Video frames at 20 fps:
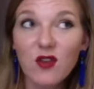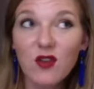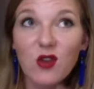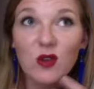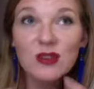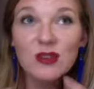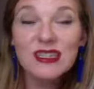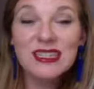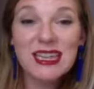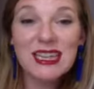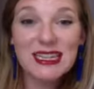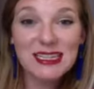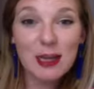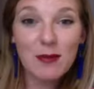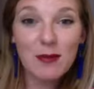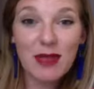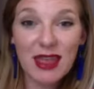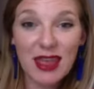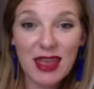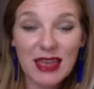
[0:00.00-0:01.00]
you see
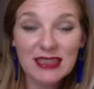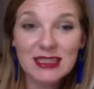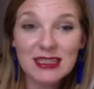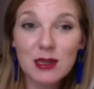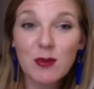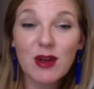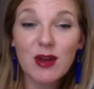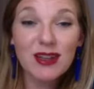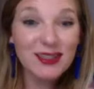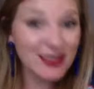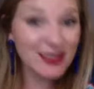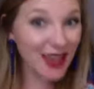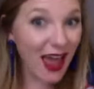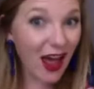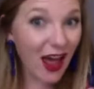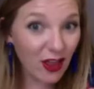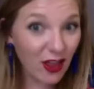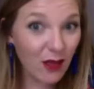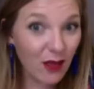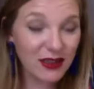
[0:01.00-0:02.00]
something in someone,
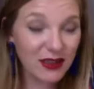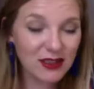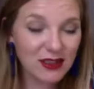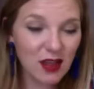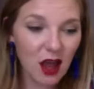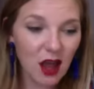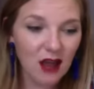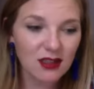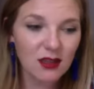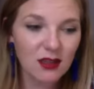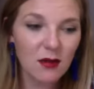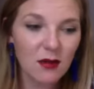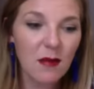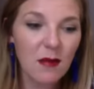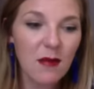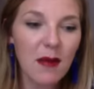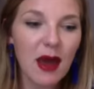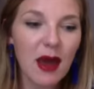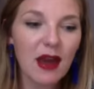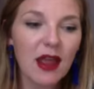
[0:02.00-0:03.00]
tell them and talk to them
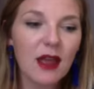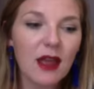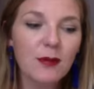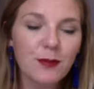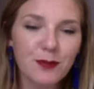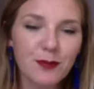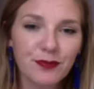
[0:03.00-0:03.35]
about it.